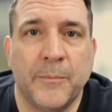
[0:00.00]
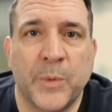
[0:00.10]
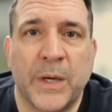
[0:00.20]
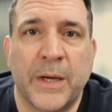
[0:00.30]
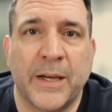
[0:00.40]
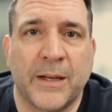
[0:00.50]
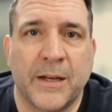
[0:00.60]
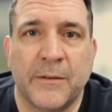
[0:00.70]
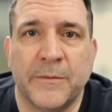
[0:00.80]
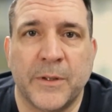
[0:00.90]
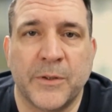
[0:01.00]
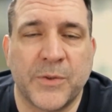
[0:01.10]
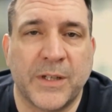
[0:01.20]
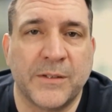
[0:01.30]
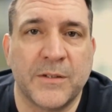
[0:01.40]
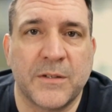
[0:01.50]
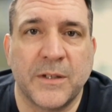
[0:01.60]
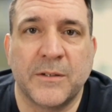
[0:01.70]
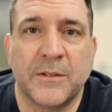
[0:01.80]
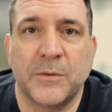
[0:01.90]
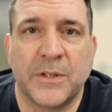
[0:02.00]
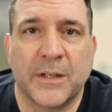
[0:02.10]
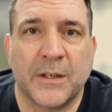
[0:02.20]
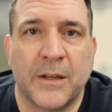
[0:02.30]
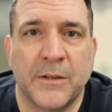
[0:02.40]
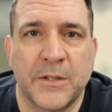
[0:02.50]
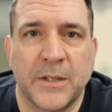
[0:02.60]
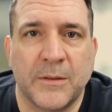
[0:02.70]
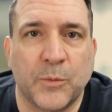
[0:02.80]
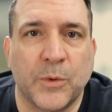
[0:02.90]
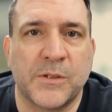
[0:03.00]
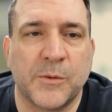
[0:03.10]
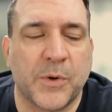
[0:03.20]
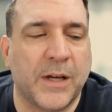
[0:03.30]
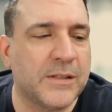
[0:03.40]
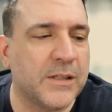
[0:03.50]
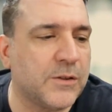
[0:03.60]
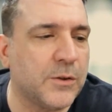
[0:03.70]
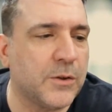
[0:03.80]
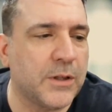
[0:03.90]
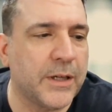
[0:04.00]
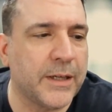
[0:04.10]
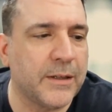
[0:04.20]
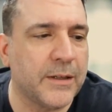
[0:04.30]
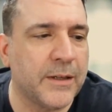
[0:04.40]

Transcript: but any kind of, transitioning to new technology. What's the process look like?